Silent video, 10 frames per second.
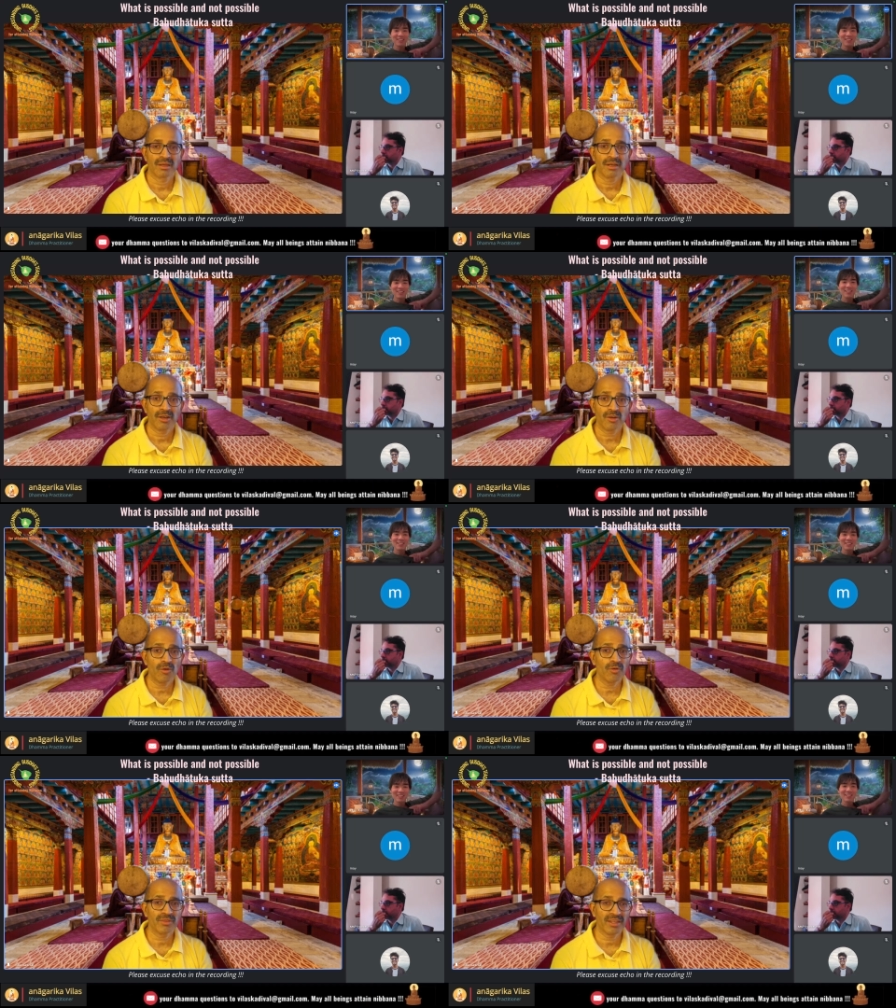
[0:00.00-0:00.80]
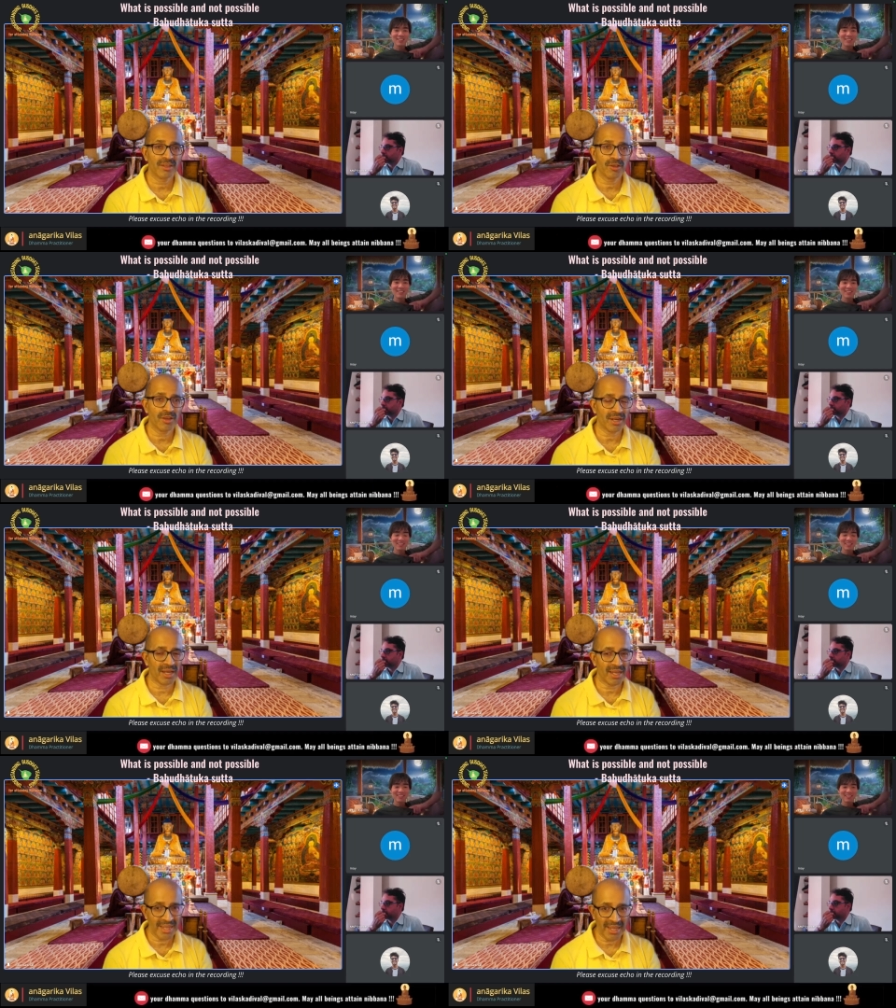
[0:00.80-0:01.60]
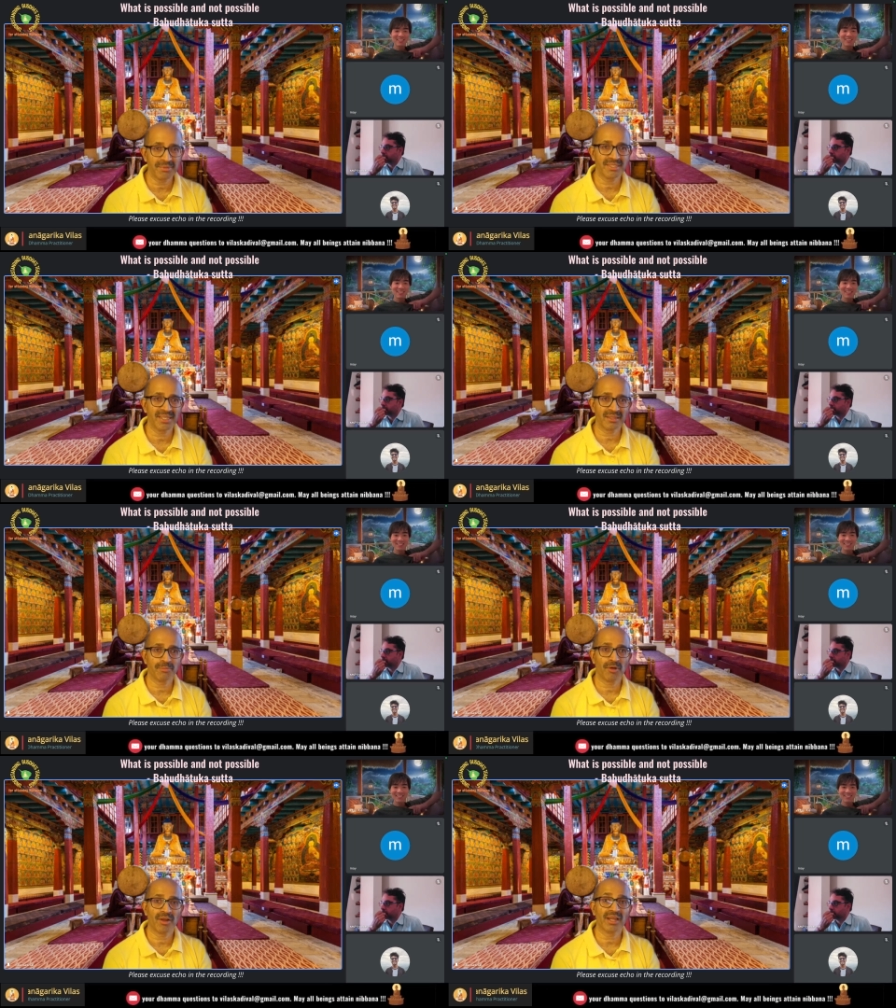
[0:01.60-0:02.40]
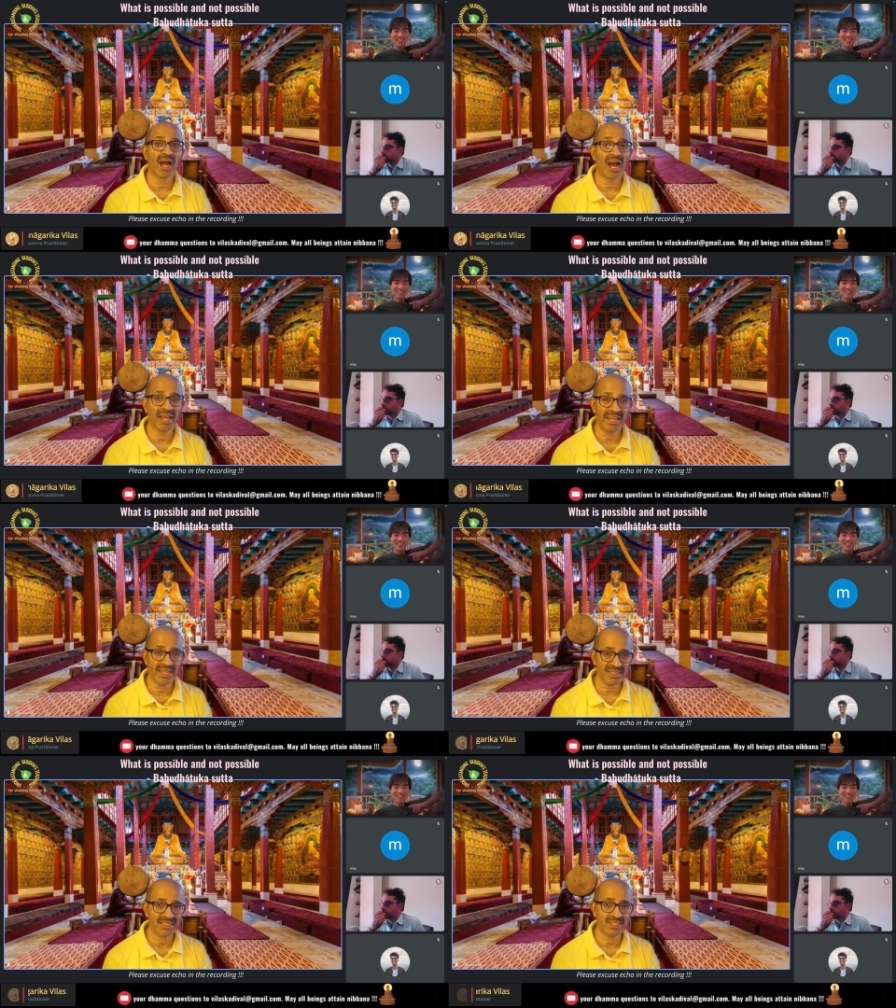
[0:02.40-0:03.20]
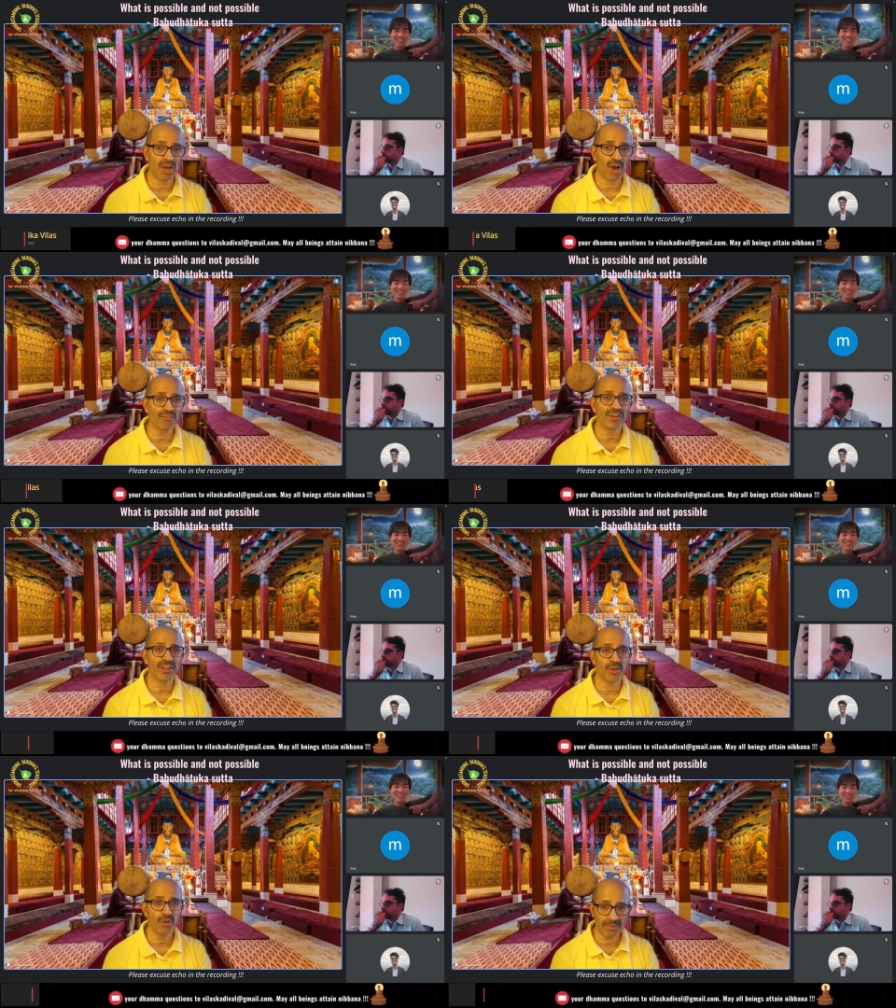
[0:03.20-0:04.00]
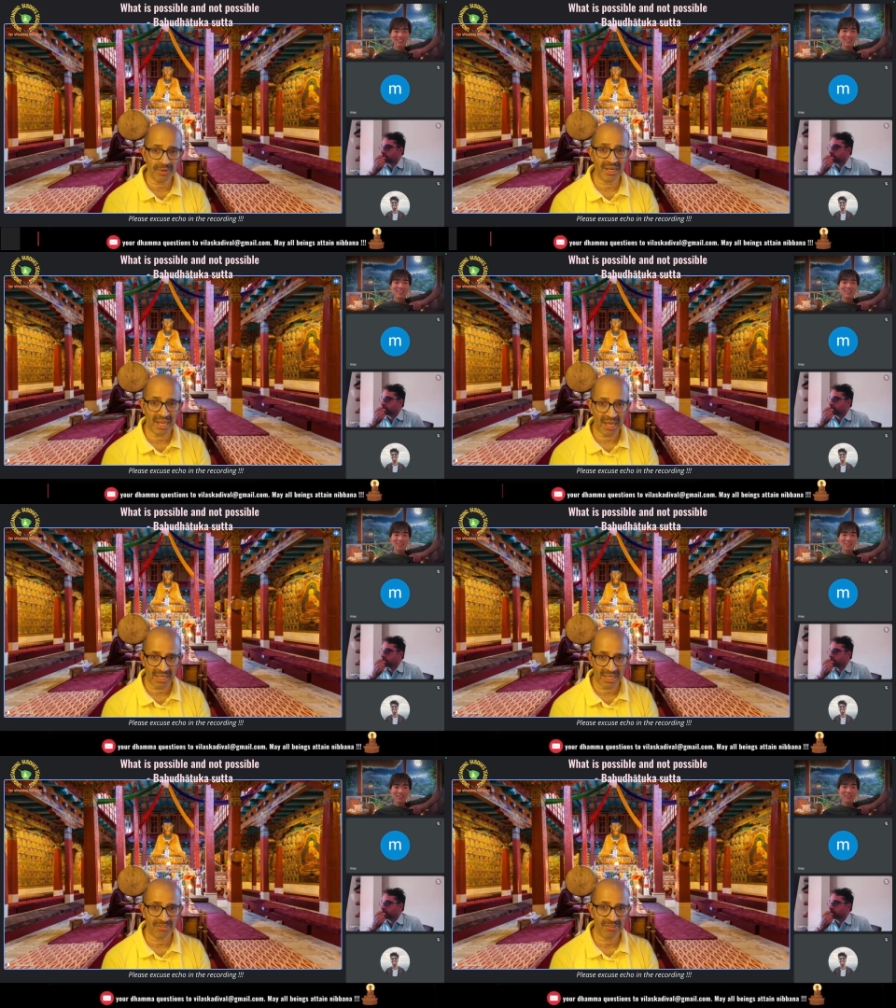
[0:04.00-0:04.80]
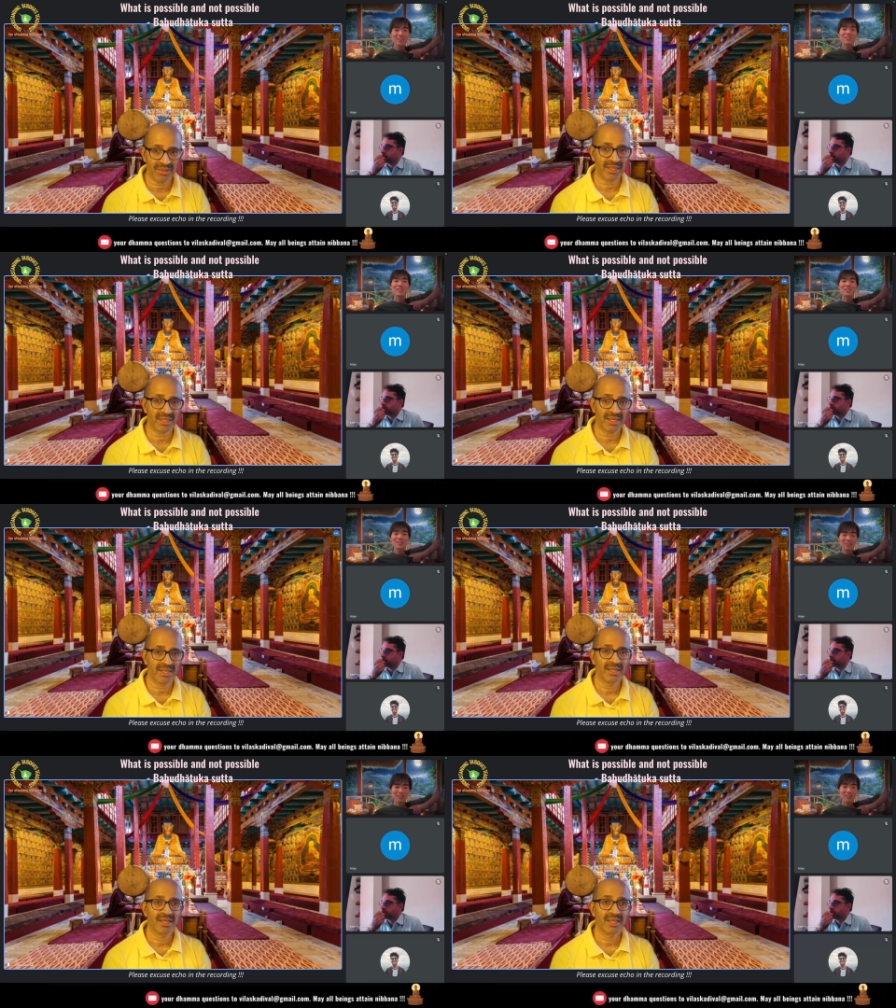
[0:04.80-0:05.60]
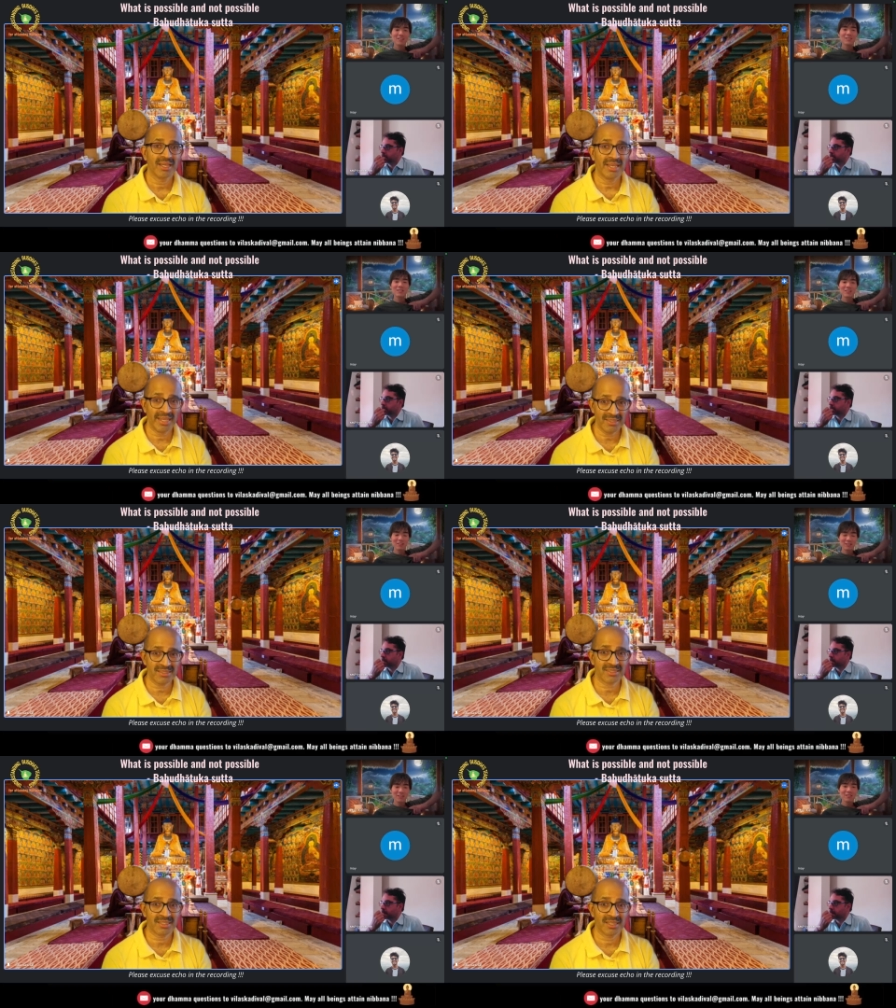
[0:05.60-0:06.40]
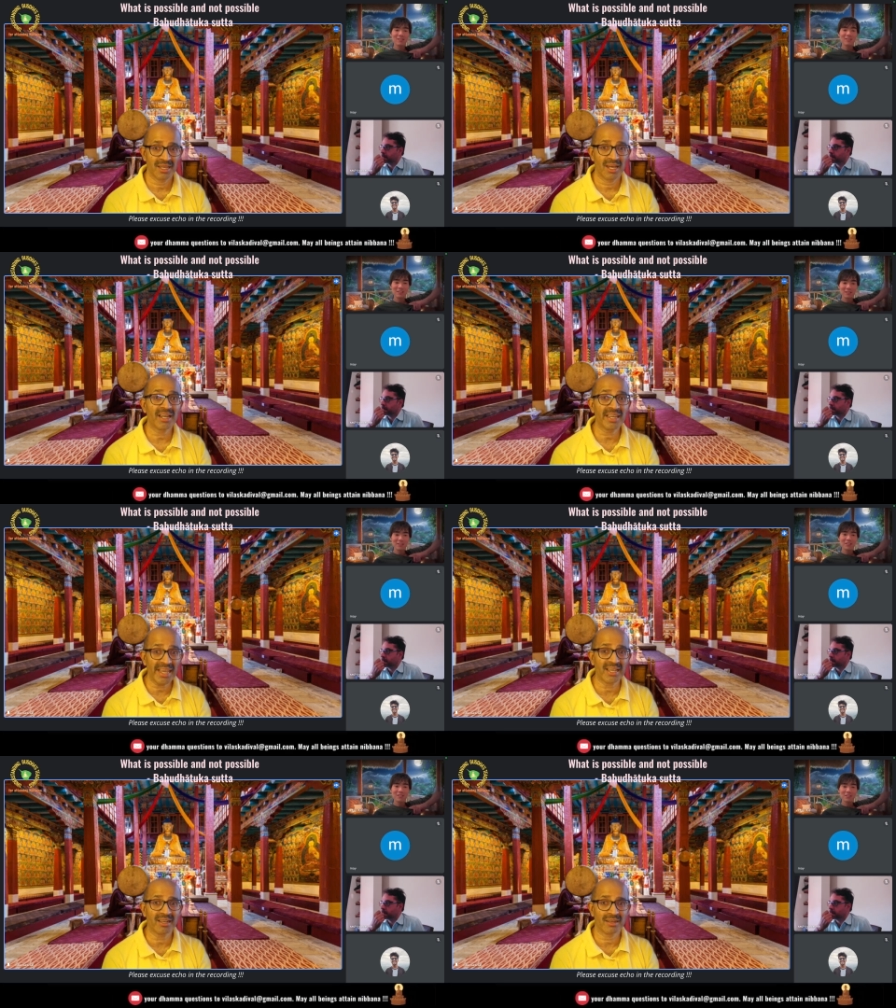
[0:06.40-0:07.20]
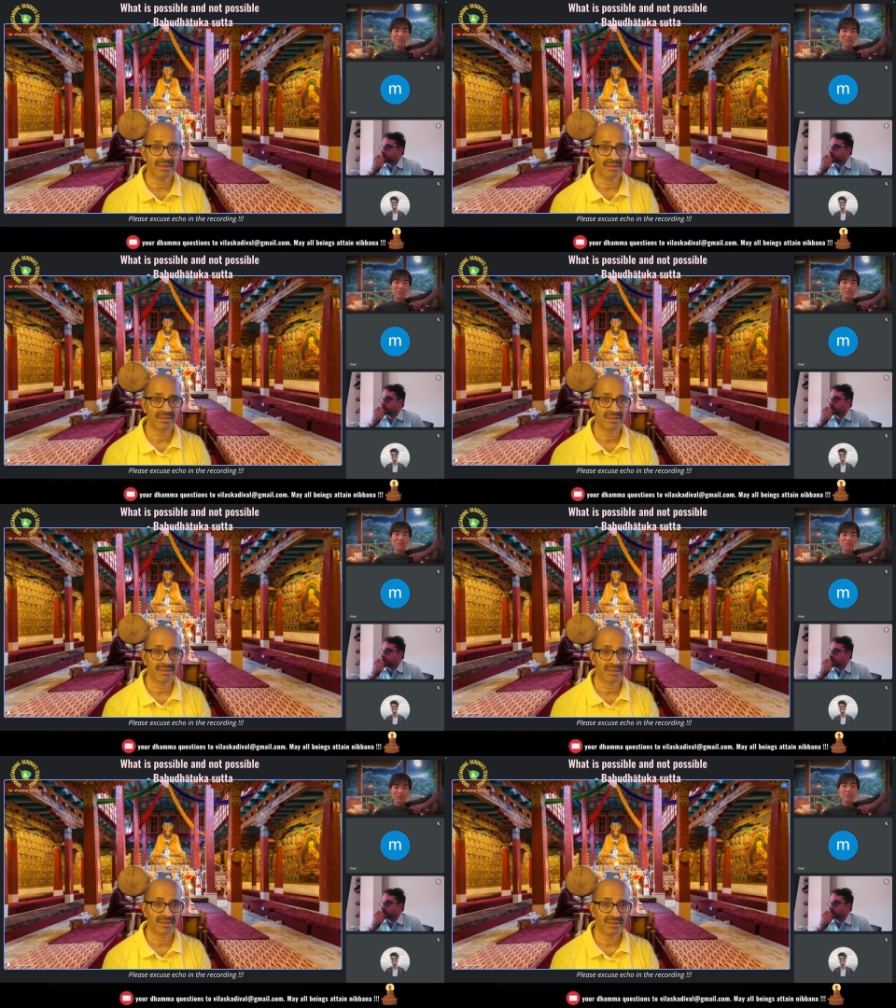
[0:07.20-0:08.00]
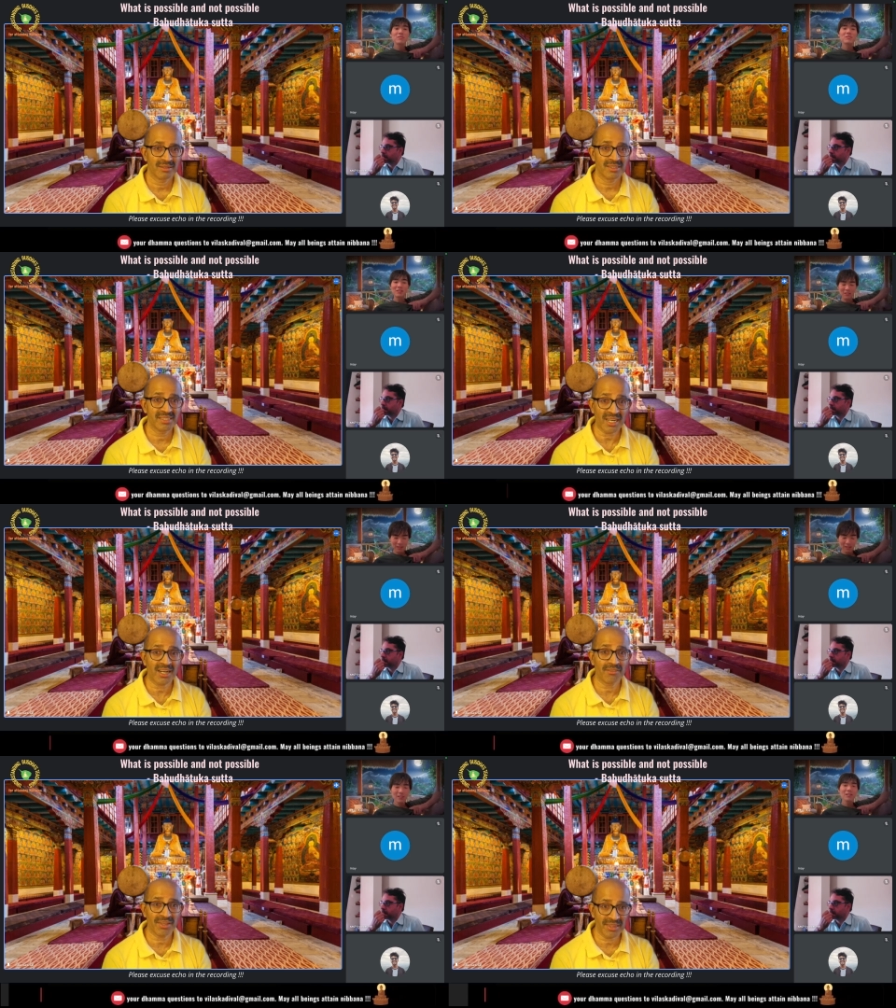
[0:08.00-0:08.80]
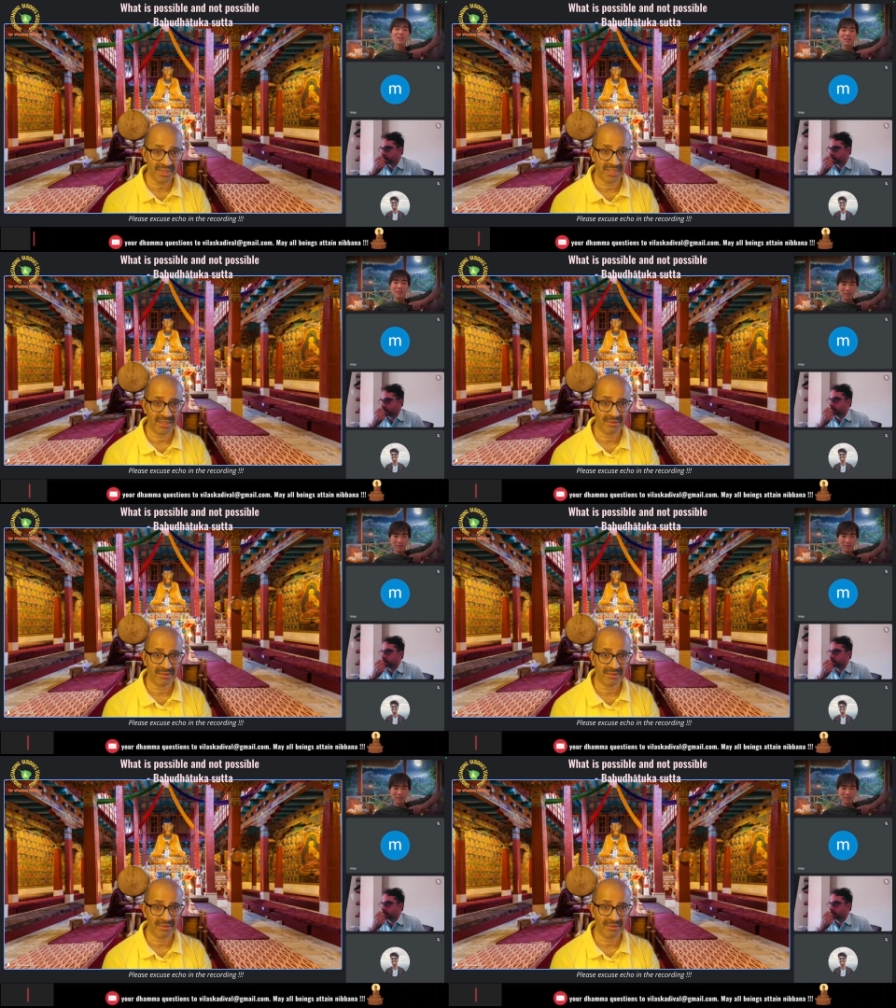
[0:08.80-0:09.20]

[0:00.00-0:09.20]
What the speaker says: No, you are again missing the point. The highest of a human life is a king, chakravarti.